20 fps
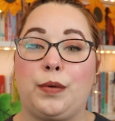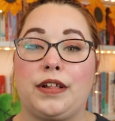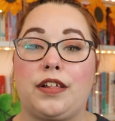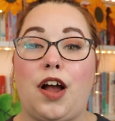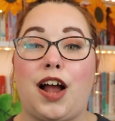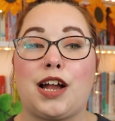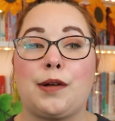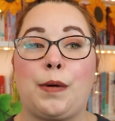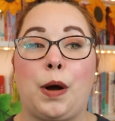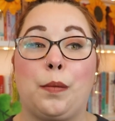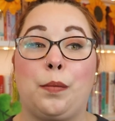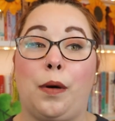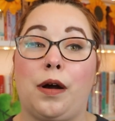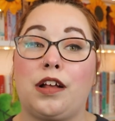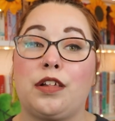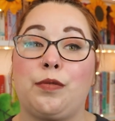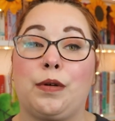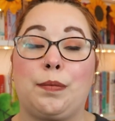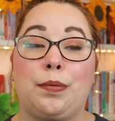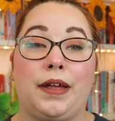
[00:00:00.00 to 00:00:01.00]
We talk about
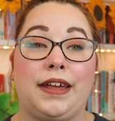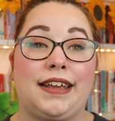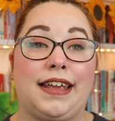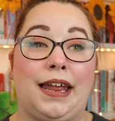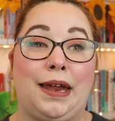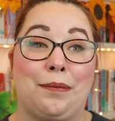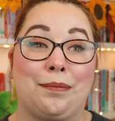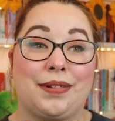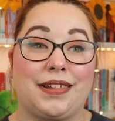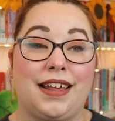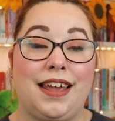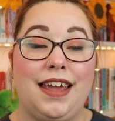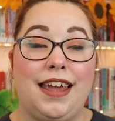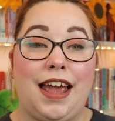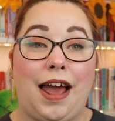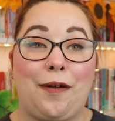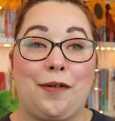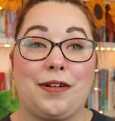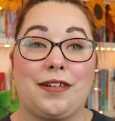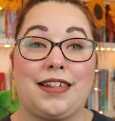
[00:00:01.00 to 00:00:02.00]
books, we play games,
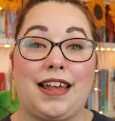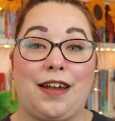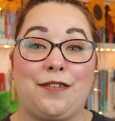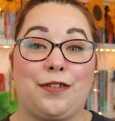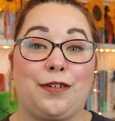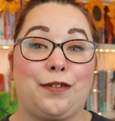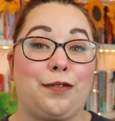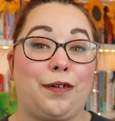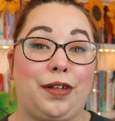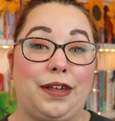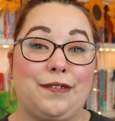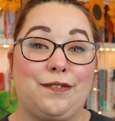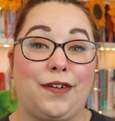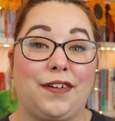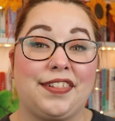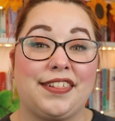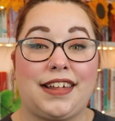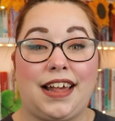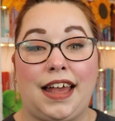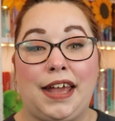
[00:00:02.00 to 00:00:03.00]
and we just have a really
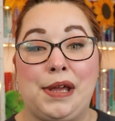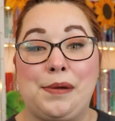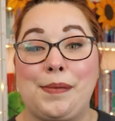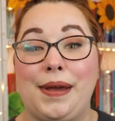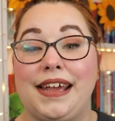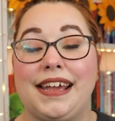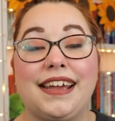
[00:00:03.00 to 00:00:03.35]
fun time.